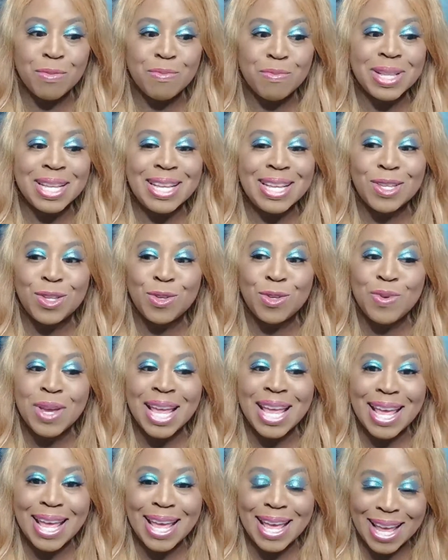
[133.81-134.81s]
Please do
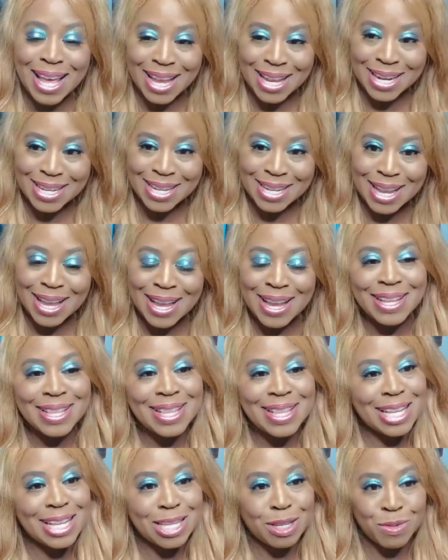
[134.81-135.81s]
hit
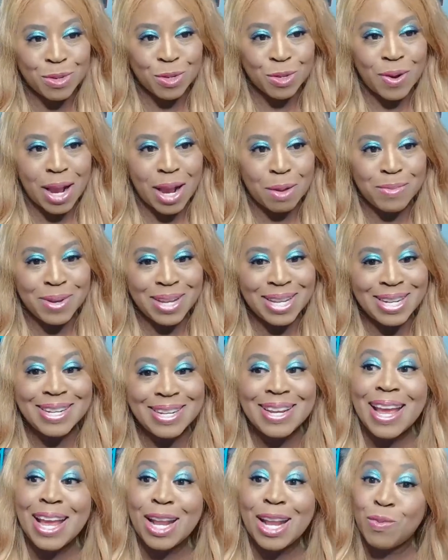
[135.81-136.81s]
that subscribe
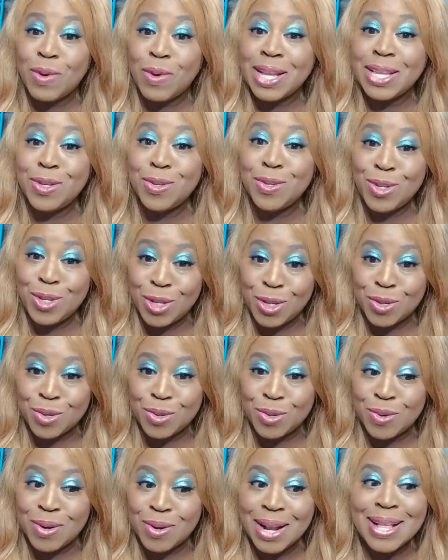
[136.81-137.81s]
button, and when you
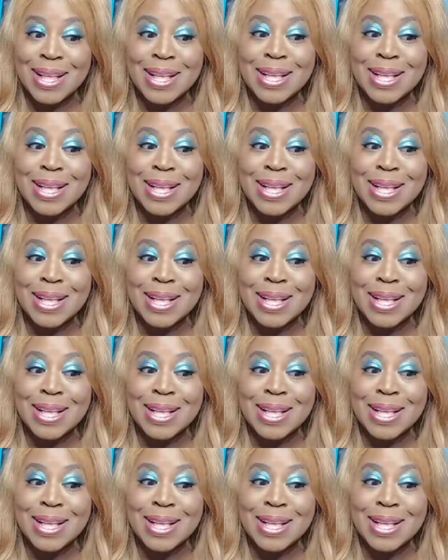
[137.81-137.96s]
do,